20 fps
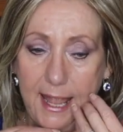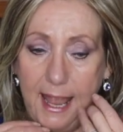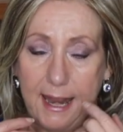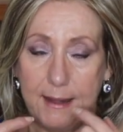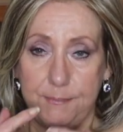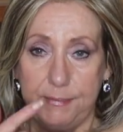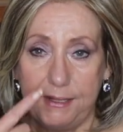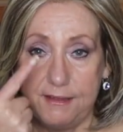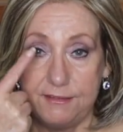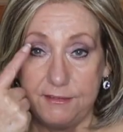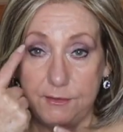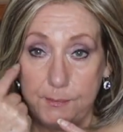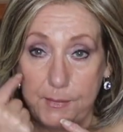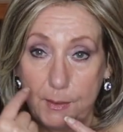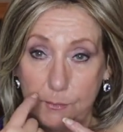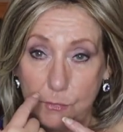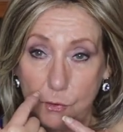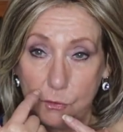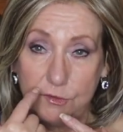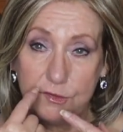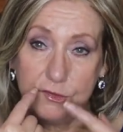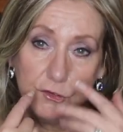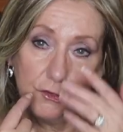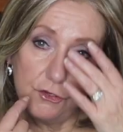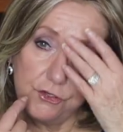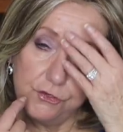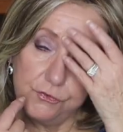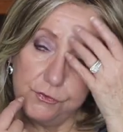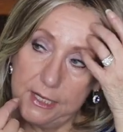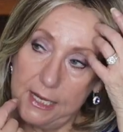And because of my Mohs
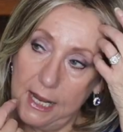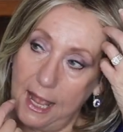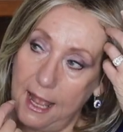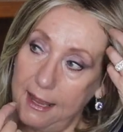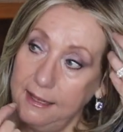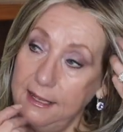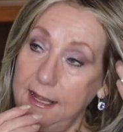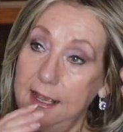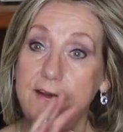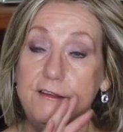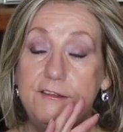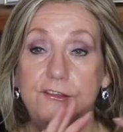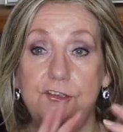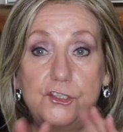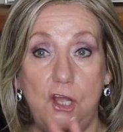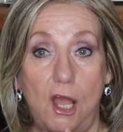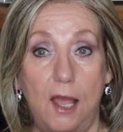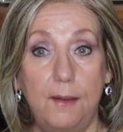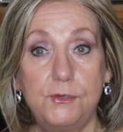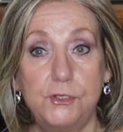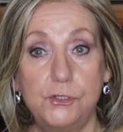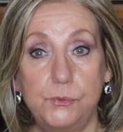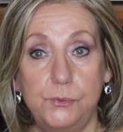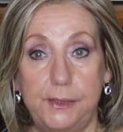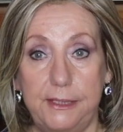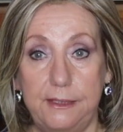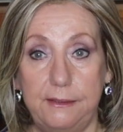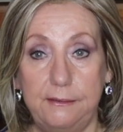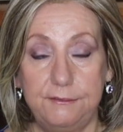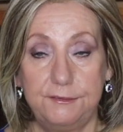surgery, I kind of stopped
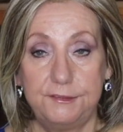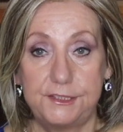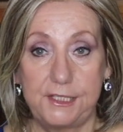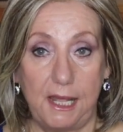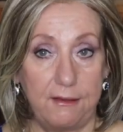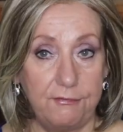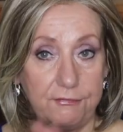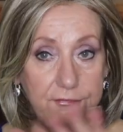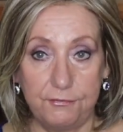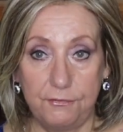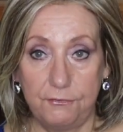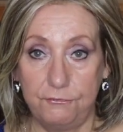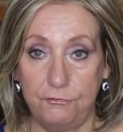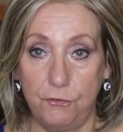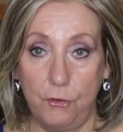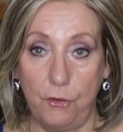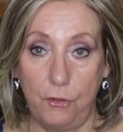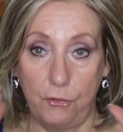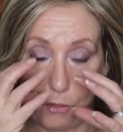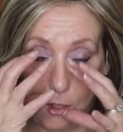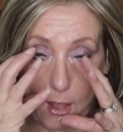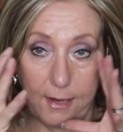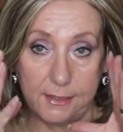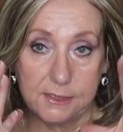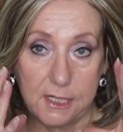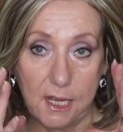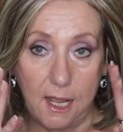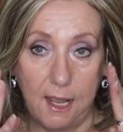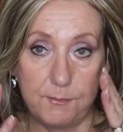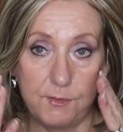doing stuff for a long
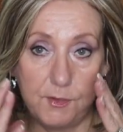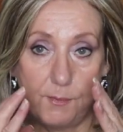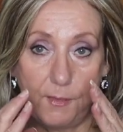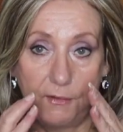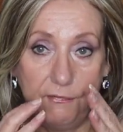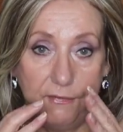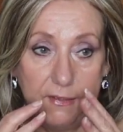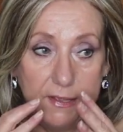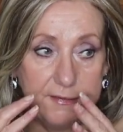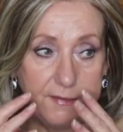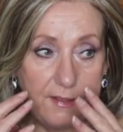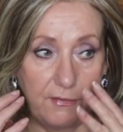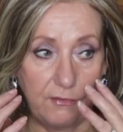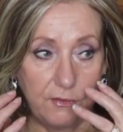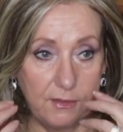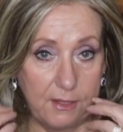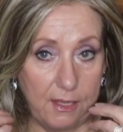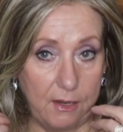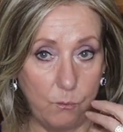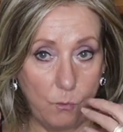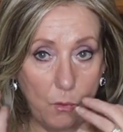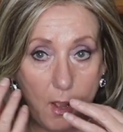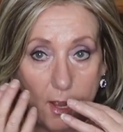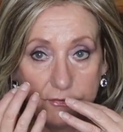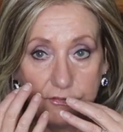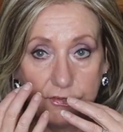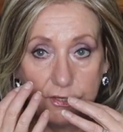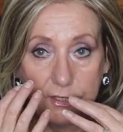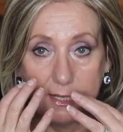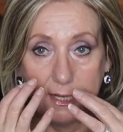time to my face other than
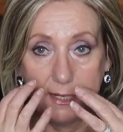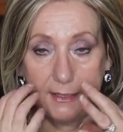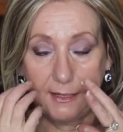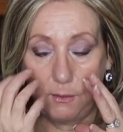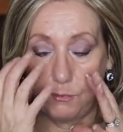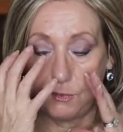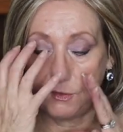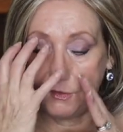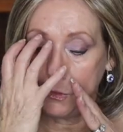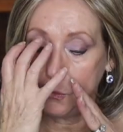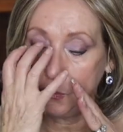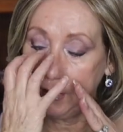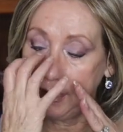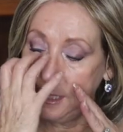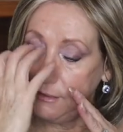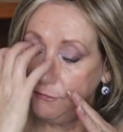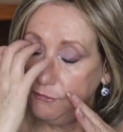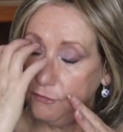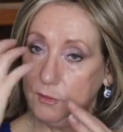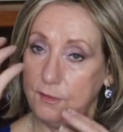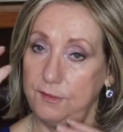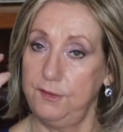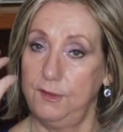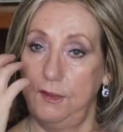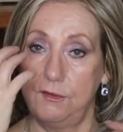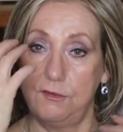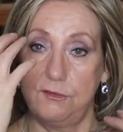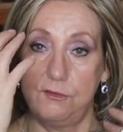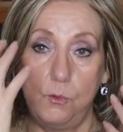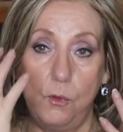washing it. And I was so careful because I
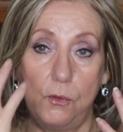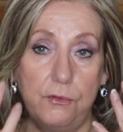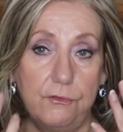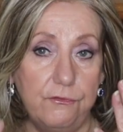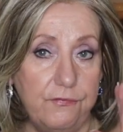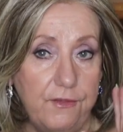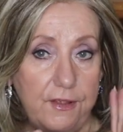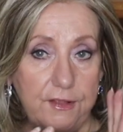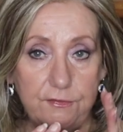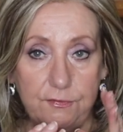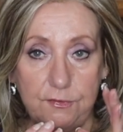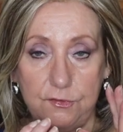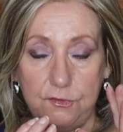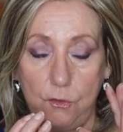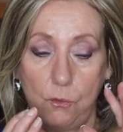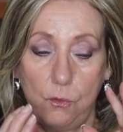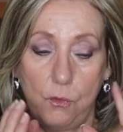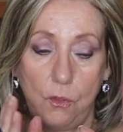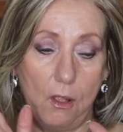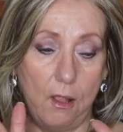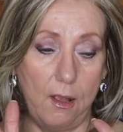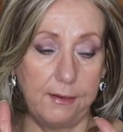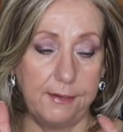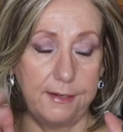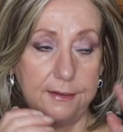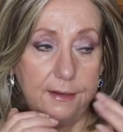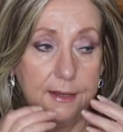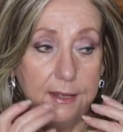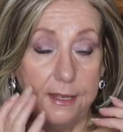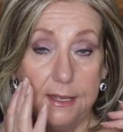had a swollen face for so long
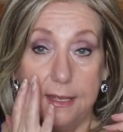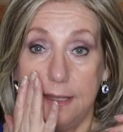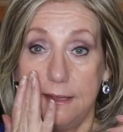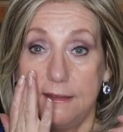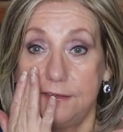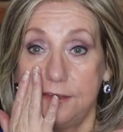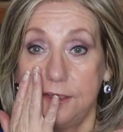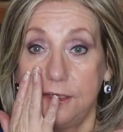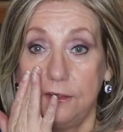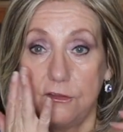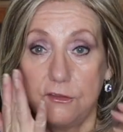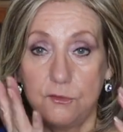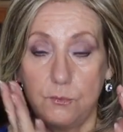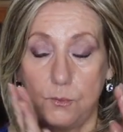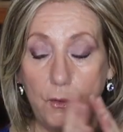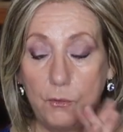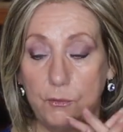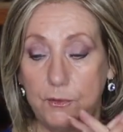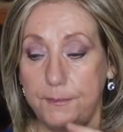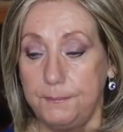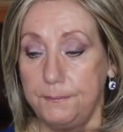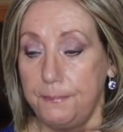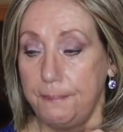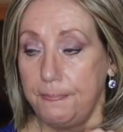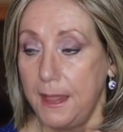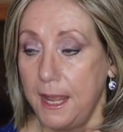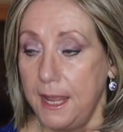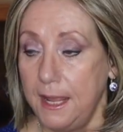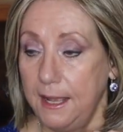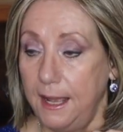and still is swollen.
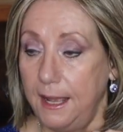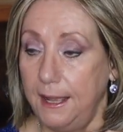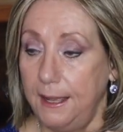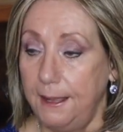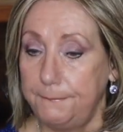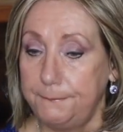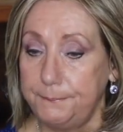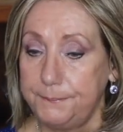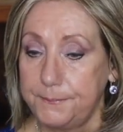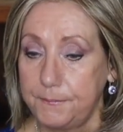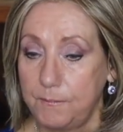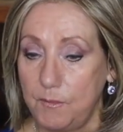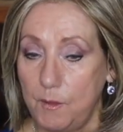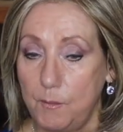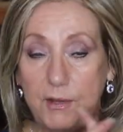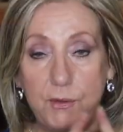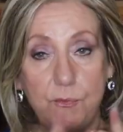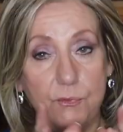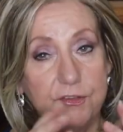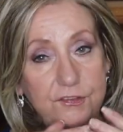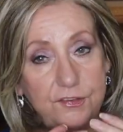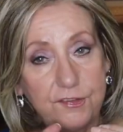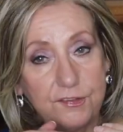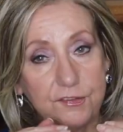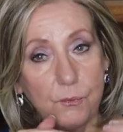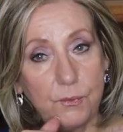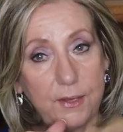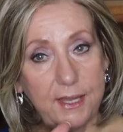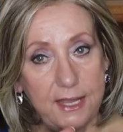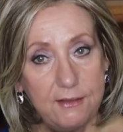Um, but it was just
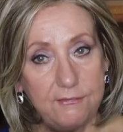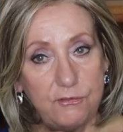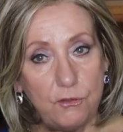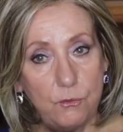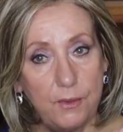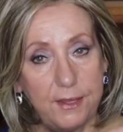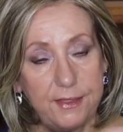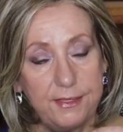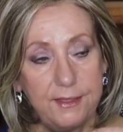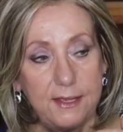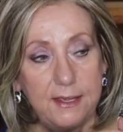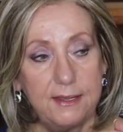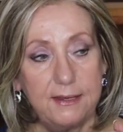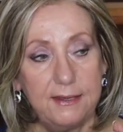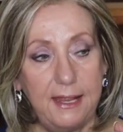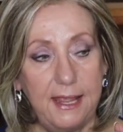so careful with it.